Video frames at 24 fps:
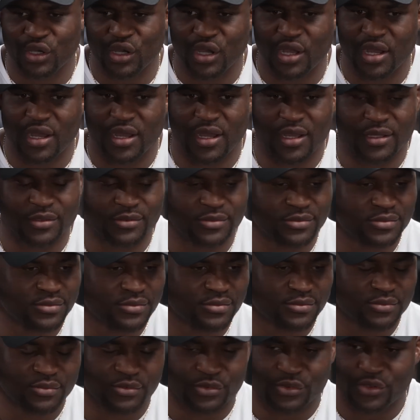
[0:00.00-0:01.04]
uh,
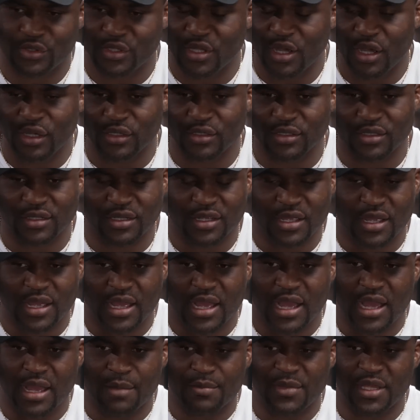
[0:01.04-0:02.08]
you don't.
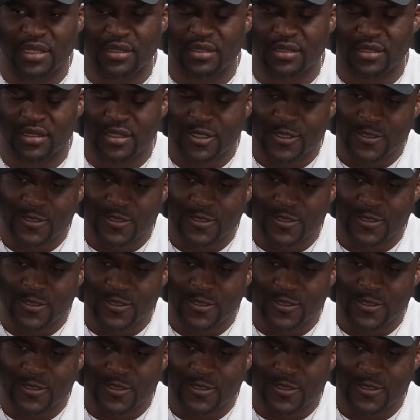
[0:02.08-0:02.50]
I mean,